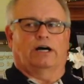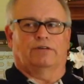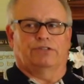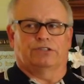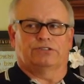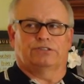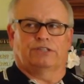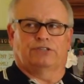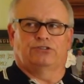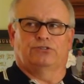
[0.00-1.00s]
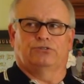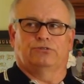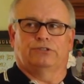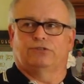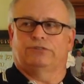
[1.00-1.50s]
obvious that
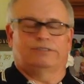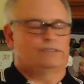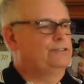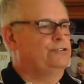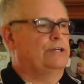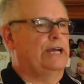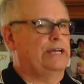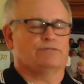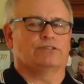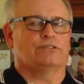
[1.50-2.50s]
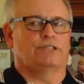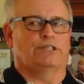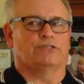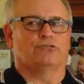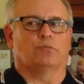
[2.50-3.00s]
you have to see
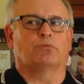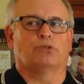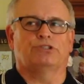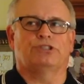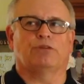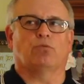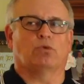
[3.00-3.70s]
it to appreciate